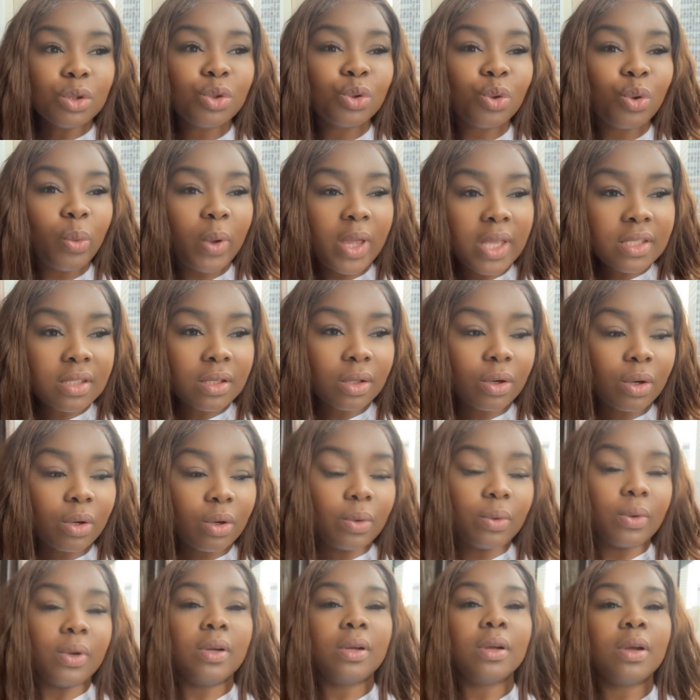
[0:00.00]
Two weeks
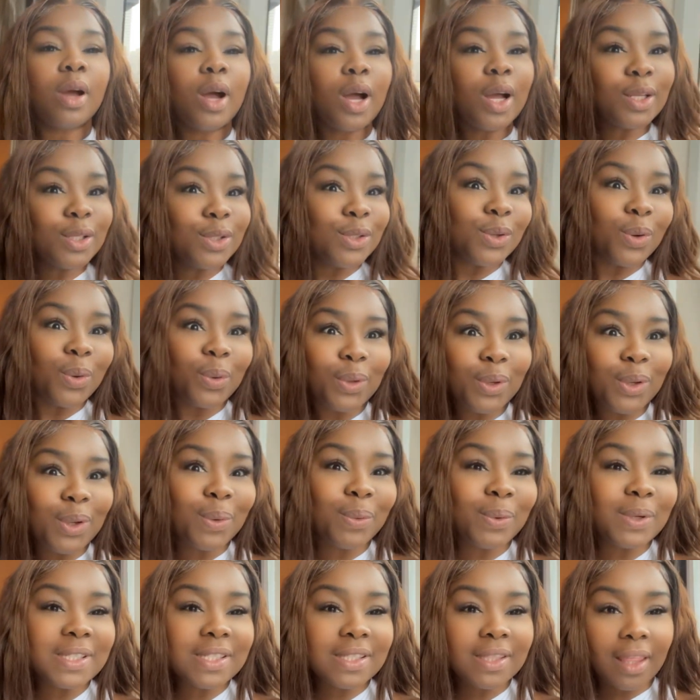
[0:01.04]
ago, Antonio
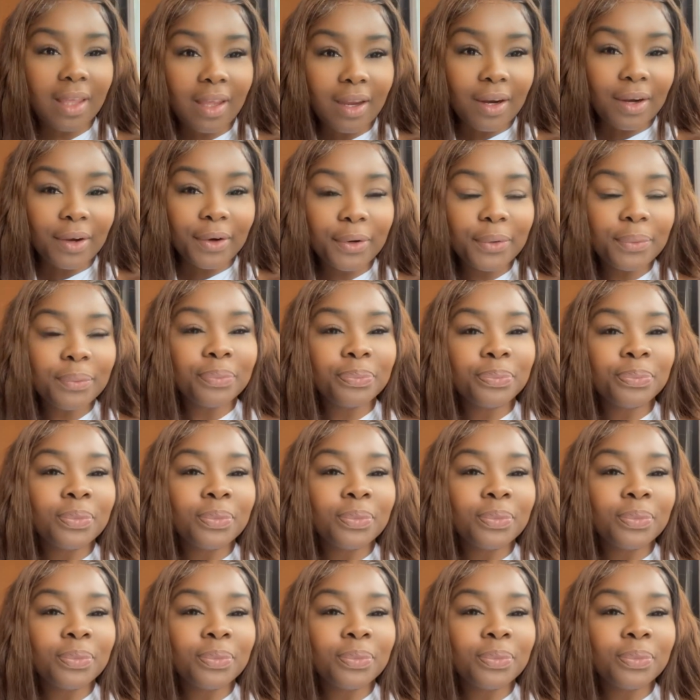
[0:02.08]
was there.